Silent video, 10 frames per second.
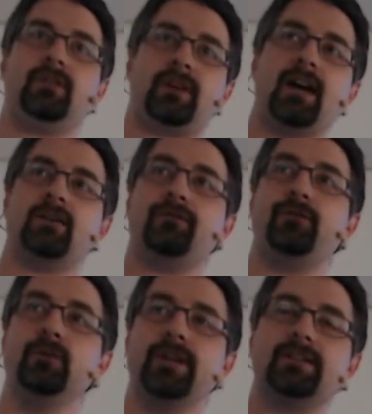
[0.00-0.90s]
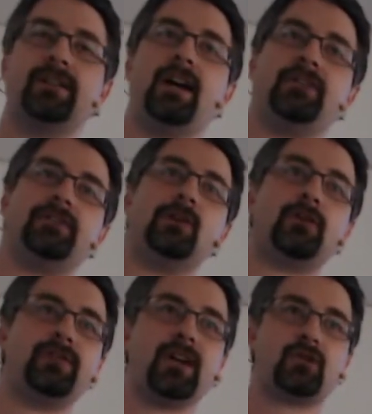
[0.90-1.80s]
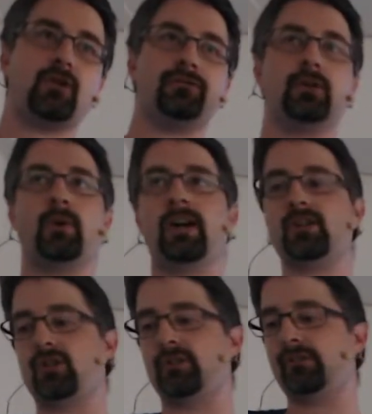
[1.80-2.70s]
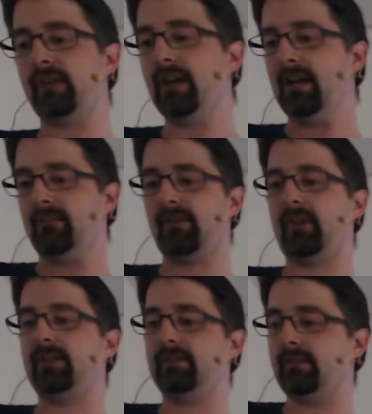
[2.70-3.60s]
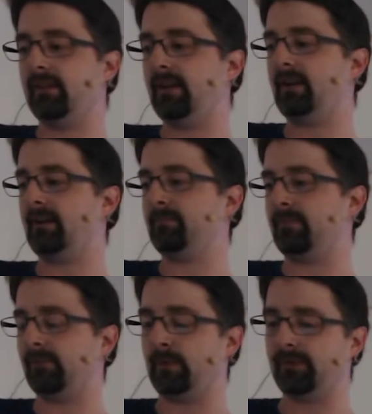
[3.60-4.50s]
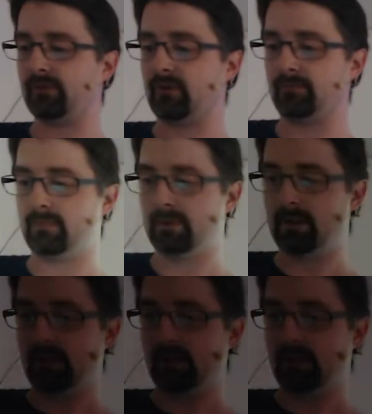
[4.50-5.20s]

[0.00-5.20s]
kind of unit test Logstash configurations within Swisscom.